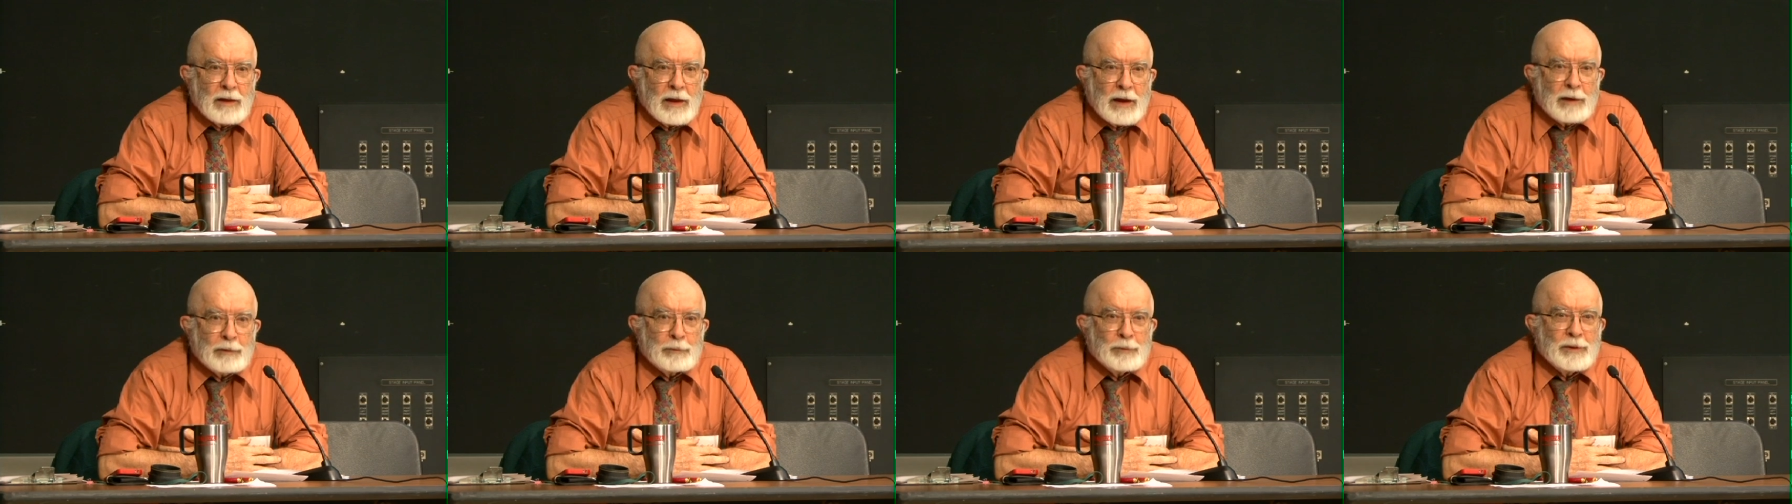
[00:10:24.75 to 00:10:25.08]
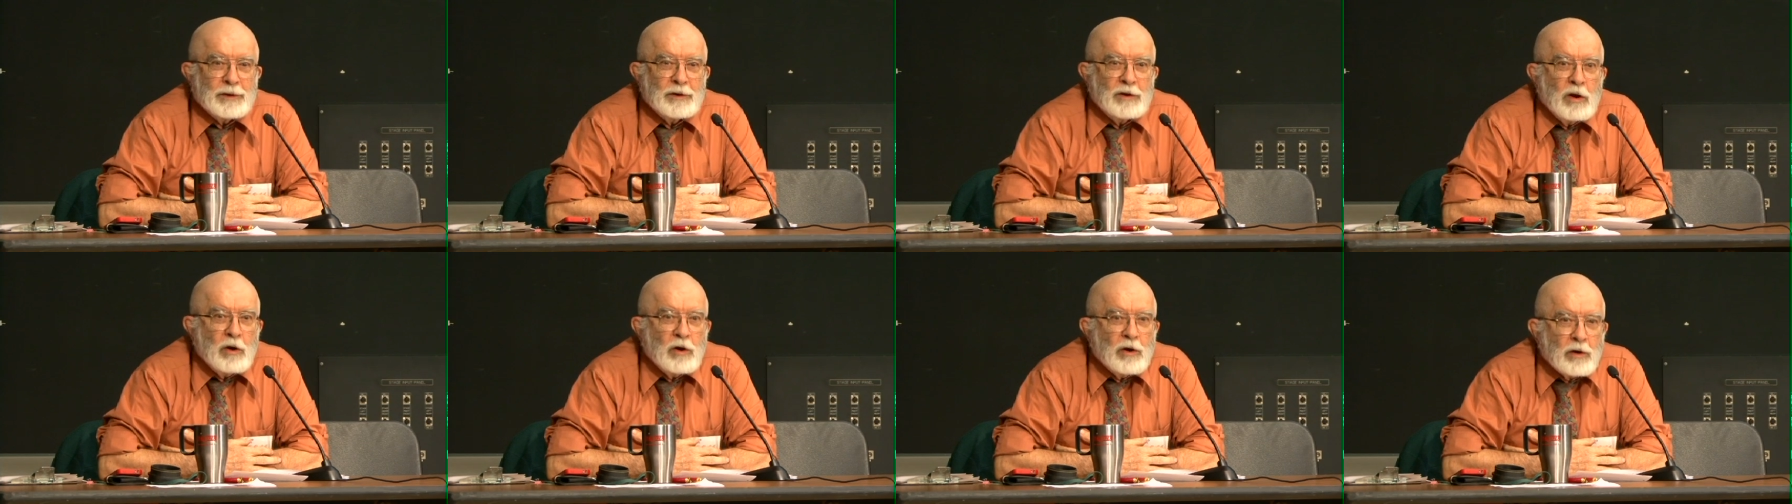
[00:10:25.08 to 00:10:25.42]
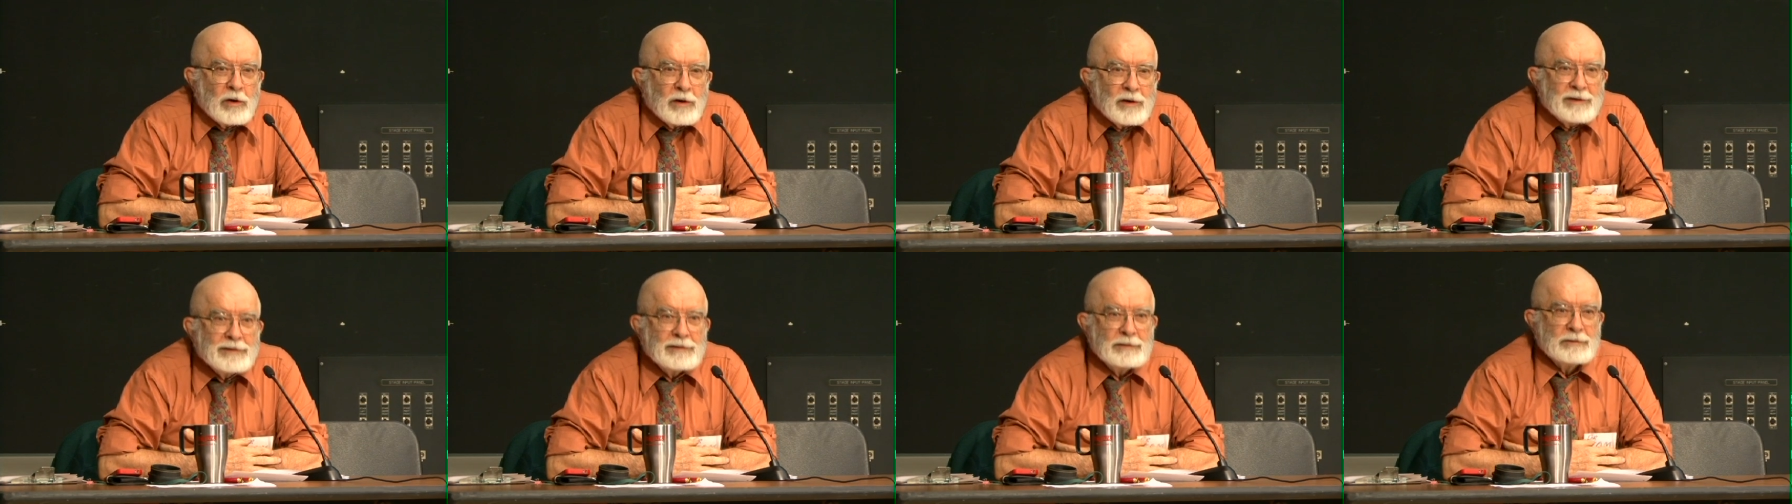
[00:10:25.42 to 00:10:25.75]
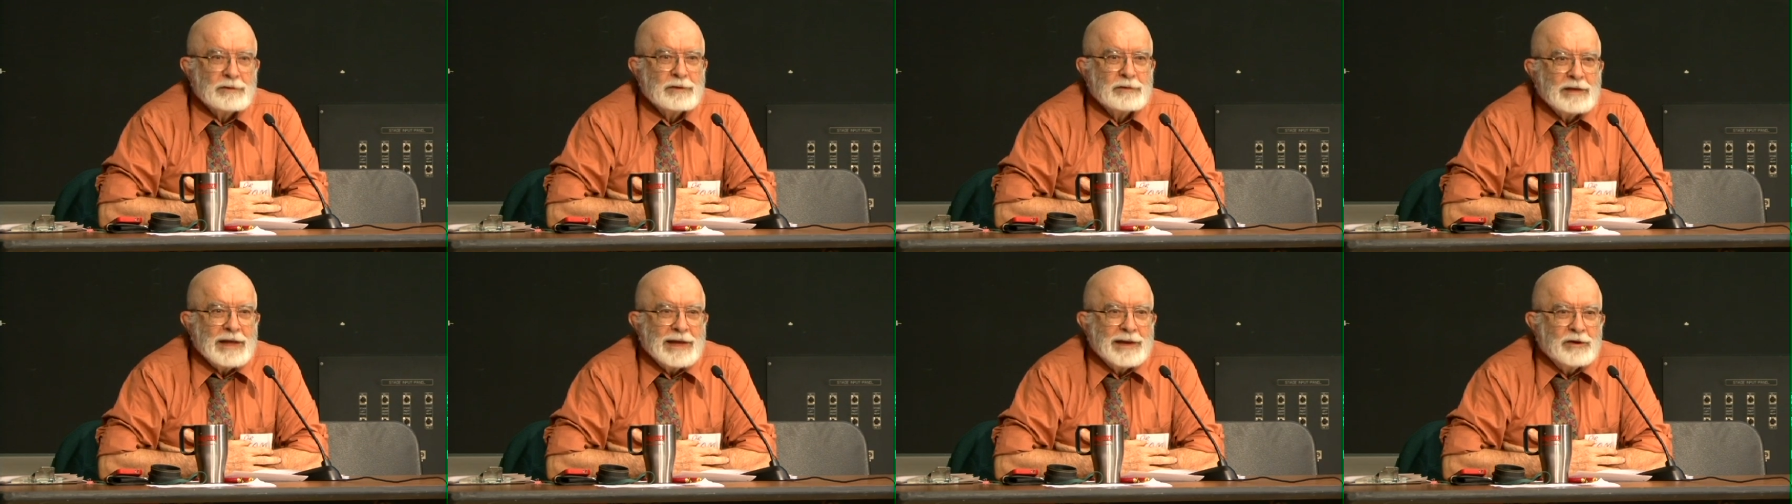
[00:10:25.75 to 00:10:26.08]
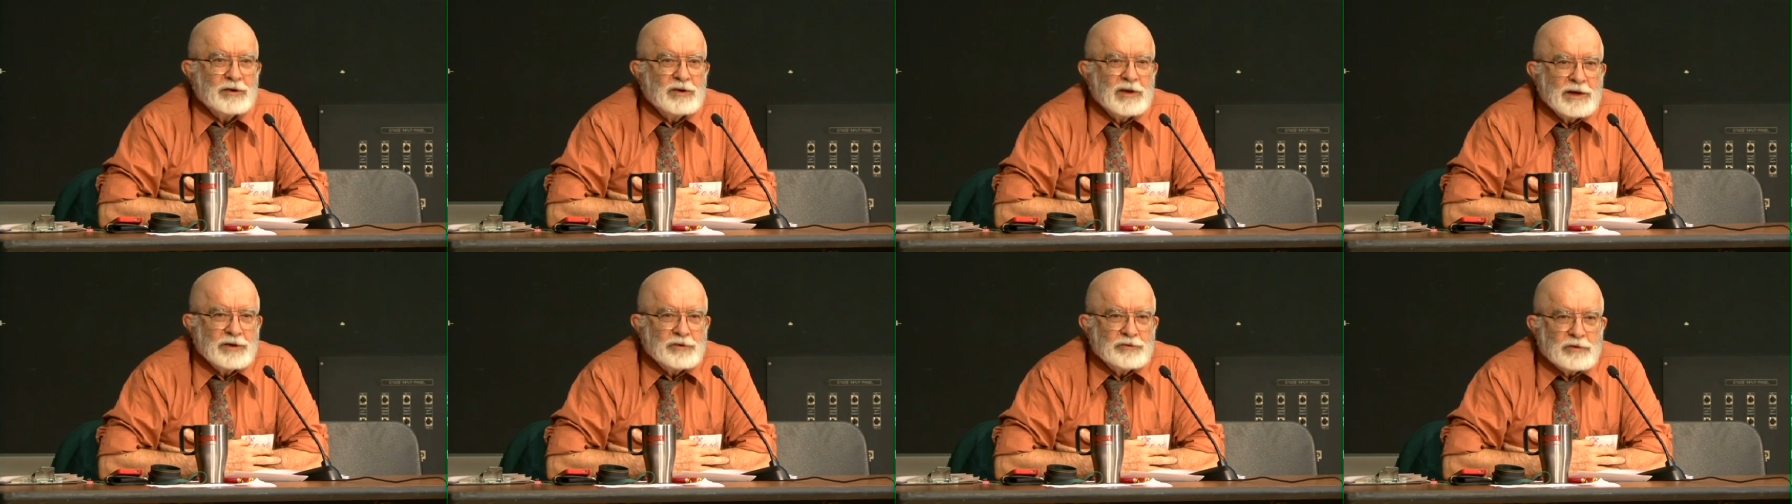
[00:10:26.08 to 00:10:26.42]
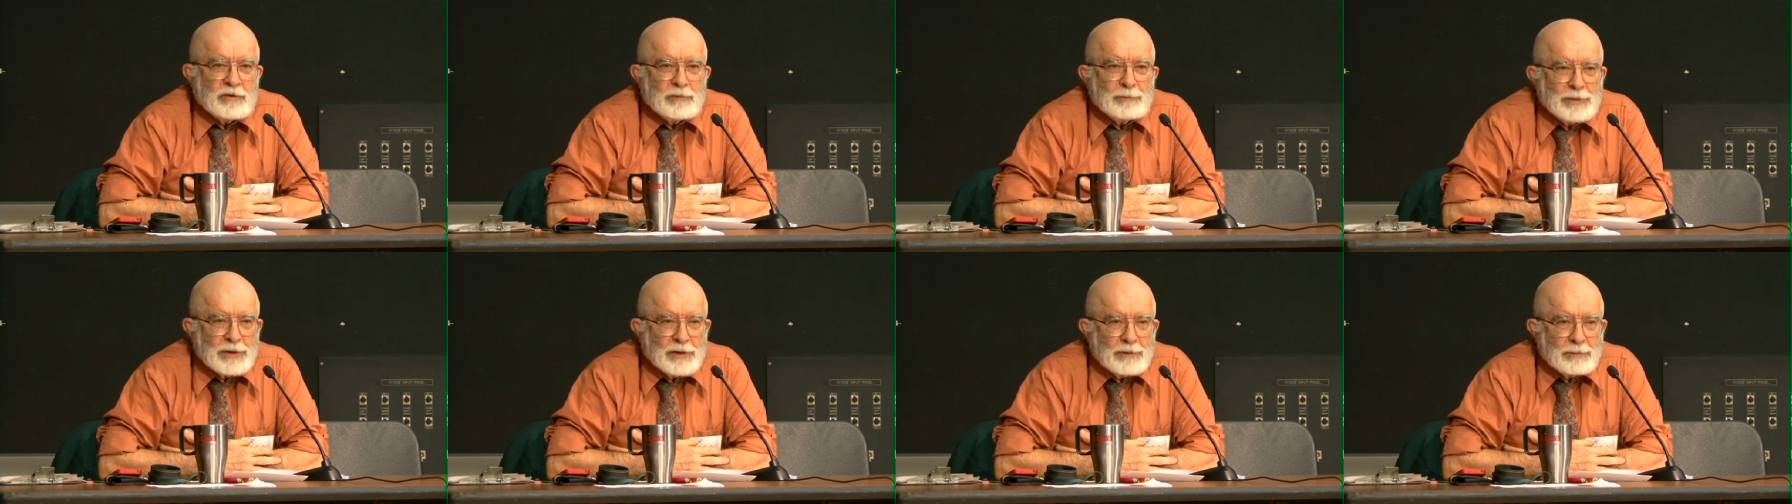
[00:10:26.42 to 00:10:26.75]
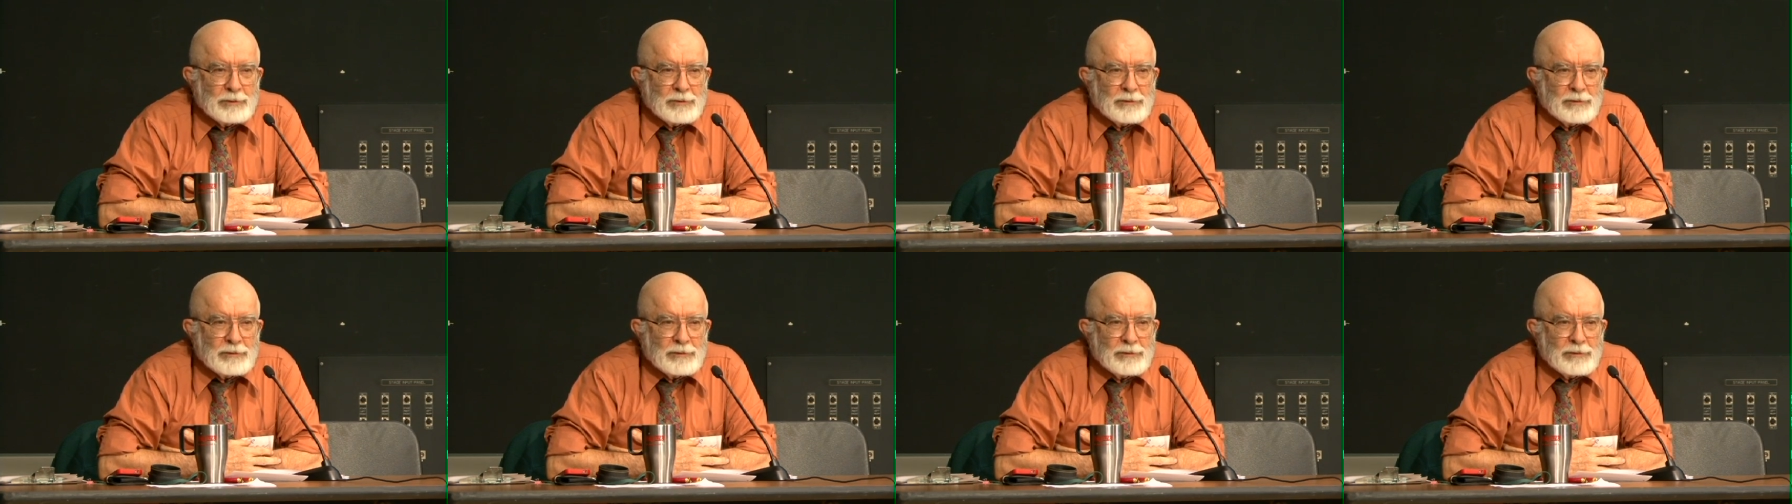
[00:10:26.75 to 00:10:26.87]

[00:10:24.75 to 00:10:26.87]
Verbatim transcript: I would endanger people.